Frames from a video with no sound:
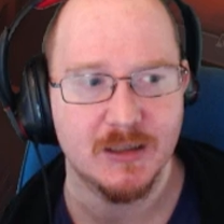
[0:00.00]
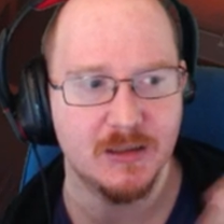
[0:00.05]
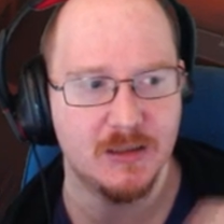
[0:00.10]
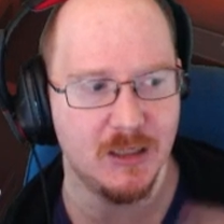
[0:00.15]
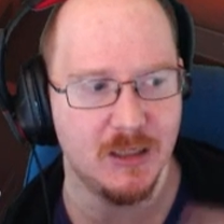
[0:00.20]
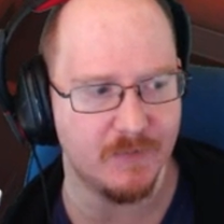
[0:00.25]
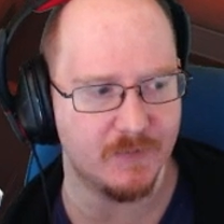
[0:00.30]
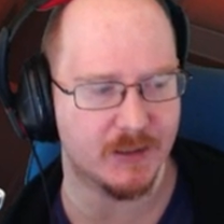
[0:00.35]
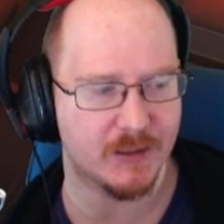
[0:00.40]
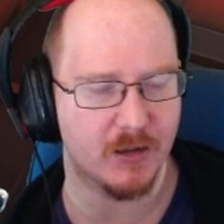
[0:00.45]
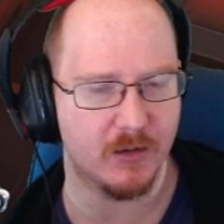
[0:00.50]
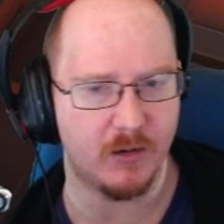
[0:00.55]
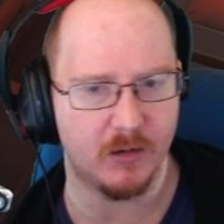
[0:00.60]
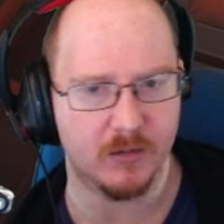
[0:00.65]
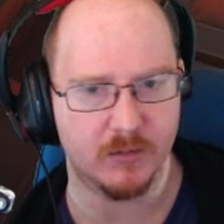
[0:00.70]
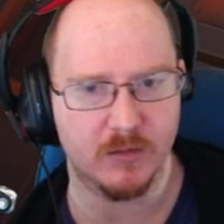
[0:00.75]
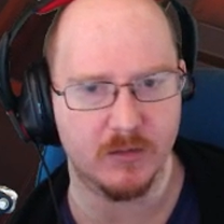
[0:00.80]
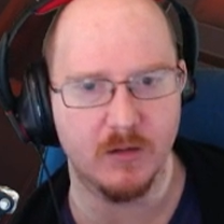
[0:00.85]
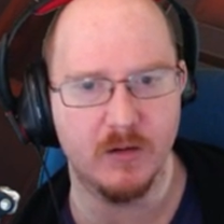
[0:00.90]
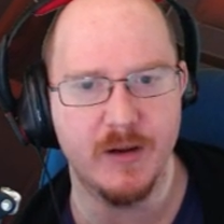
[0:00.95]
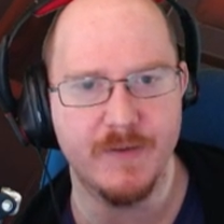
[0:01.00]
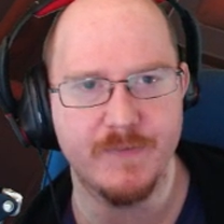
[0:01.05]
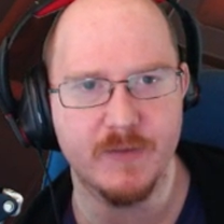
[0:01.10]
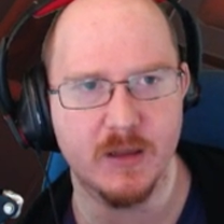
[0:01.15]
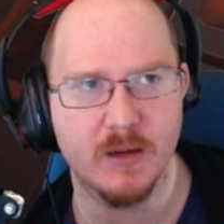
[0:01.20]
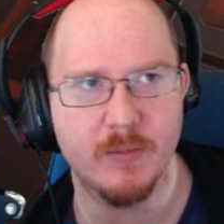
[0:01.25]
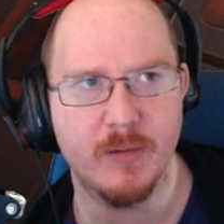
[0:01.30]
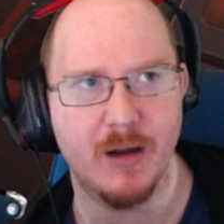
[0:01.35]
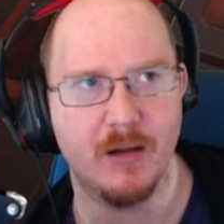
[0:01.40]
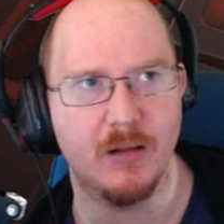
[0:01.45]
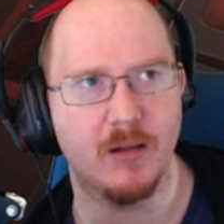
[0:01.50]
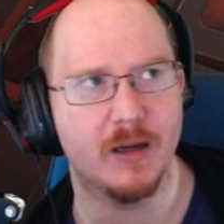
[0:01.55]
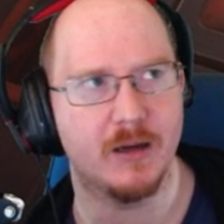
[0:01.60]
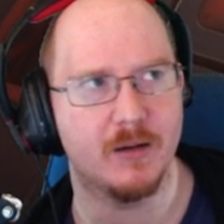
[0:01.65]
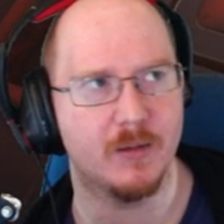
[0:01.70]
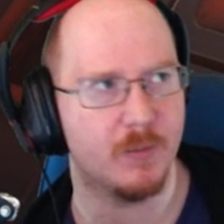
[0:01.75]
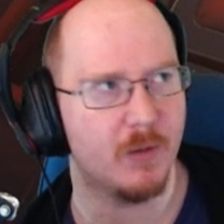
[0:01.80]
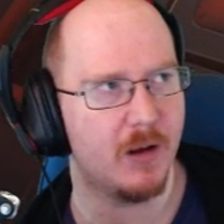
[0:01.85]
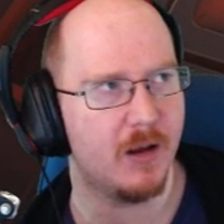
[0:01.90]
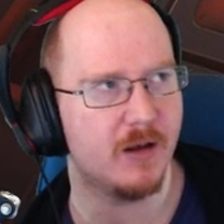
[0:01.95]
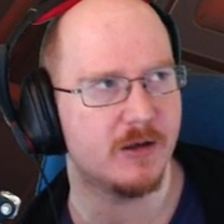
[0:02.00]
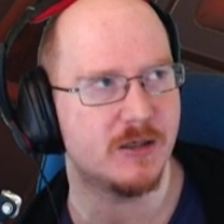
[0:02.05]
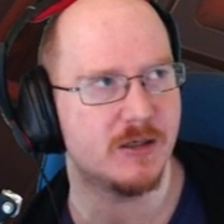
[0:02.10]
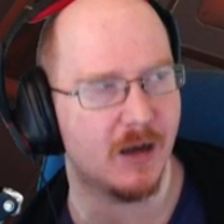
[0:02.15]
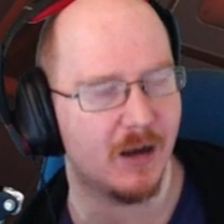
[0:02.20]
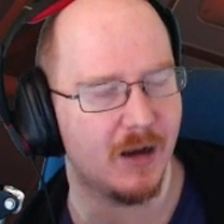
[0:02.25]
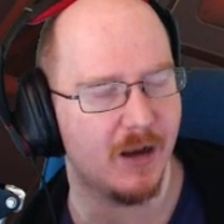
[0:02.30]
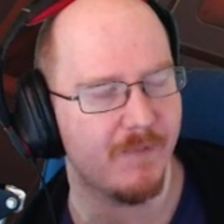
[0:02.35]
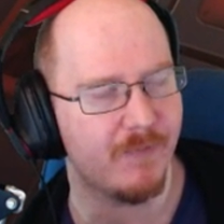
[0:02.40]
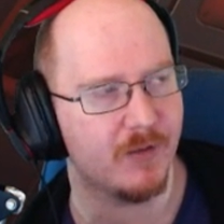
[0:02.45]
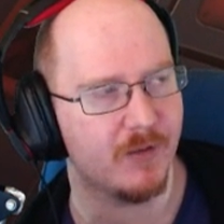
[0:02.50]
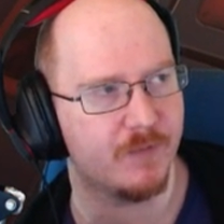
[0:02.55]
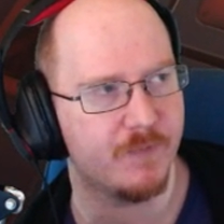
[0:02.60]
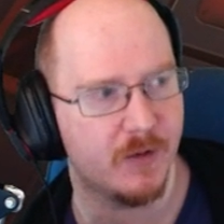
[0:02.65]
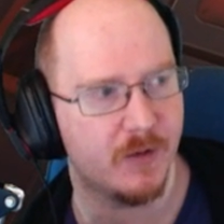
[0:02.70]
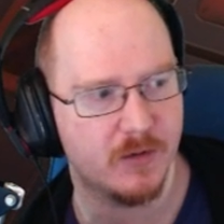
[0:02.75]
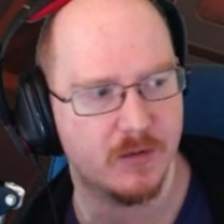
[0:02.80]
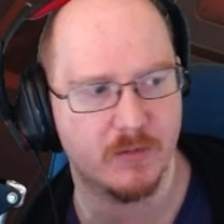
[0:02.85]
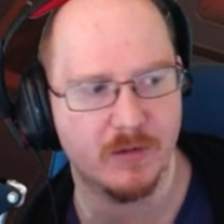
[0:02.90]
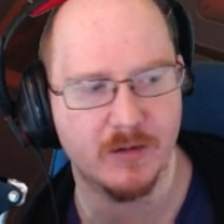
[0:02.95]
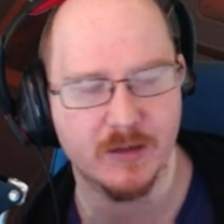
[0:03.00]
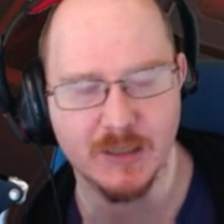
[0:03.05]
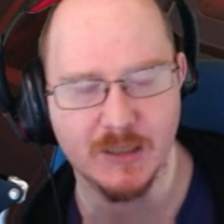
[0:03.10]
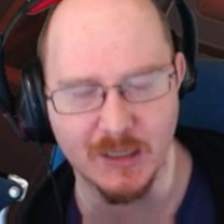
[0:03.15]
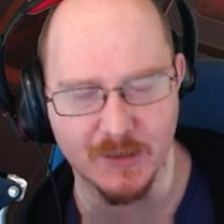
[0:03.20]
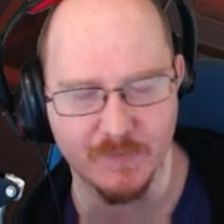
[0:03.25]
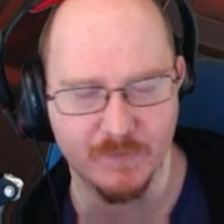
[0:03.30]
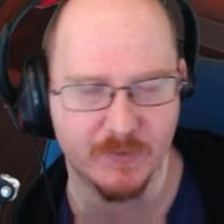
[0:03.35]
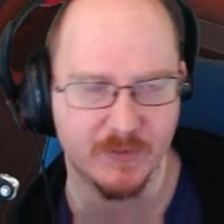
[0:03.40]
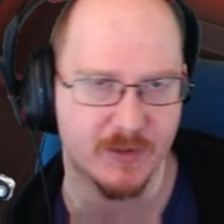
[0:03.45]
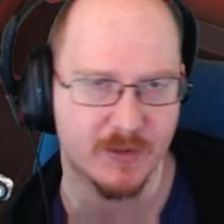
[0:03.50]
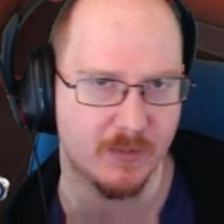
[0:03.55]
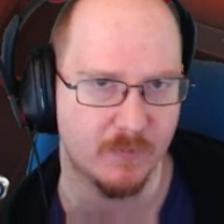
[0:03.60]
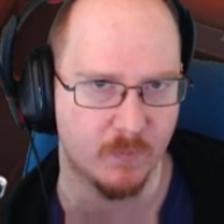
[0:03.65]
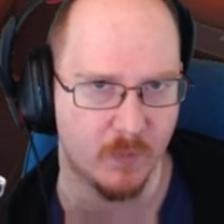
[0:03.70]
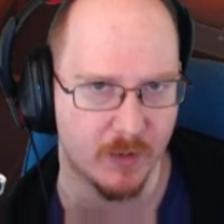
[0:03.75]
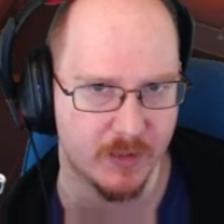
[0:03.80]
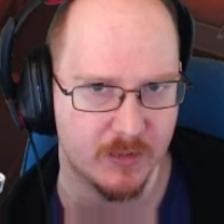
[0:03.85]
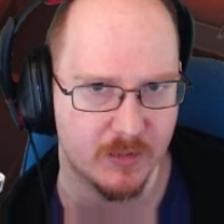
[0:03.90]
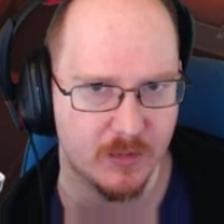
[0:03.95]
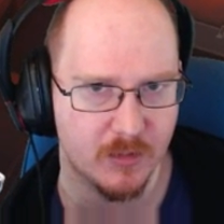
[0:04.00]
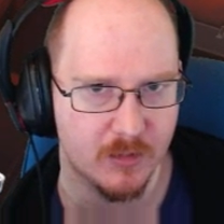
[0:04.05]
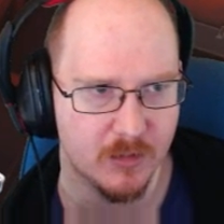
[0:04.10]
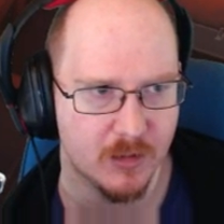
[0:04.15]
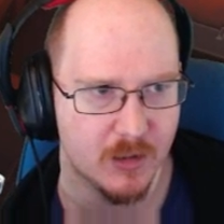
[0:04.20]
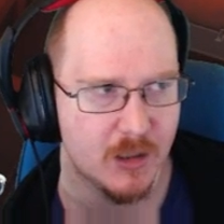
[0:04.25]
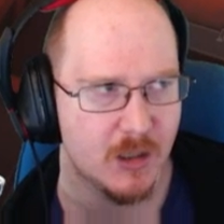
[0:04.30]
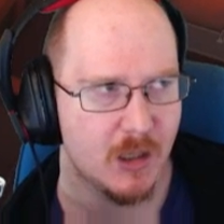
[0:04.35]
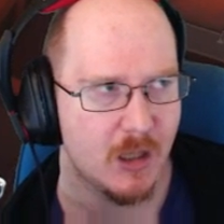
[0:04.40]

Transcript: D.Va cannot. So if you think about like a dive that's focused around D.Va instead of Winston,